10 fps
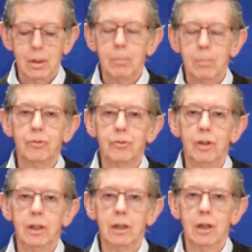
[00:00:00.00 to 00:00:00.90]

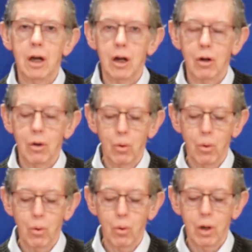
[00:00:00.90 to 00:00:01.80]
putting
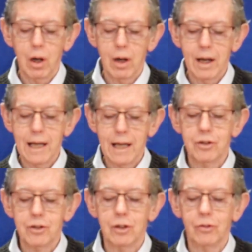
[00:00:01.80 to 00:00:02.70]
all our
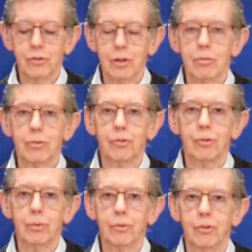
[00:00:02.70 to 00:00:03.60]
energies and
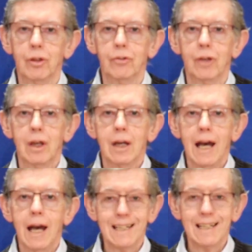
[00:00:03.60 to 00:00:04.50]
resources
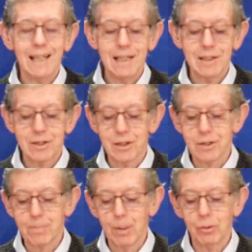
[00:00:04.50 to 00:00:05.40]
at his
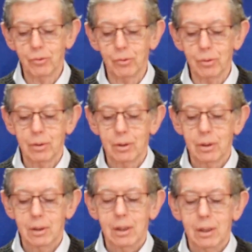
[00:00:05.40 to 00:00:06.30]
disposal
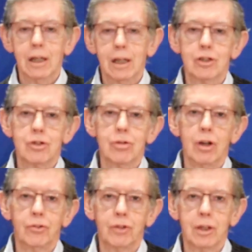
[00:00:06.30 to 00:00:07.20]
and
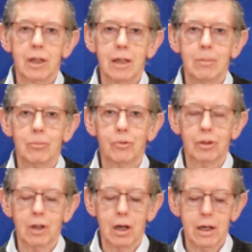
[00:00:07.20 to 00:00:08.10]
trusting him to
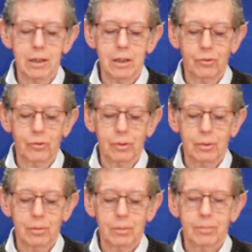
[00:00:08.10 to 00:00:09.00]
guide us.
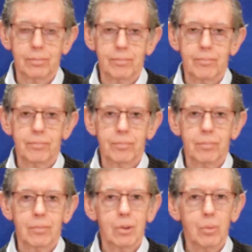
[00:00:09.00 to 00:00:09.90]

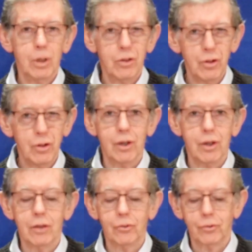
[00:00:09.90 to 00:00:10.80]
We do
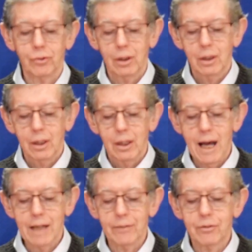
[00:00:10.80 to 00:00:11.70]
this
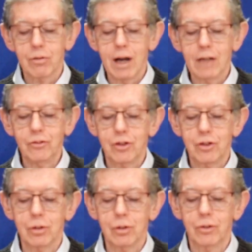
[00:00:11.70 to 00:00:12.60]
out of
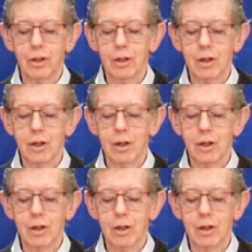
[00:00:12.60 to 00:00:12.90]
gratitude that our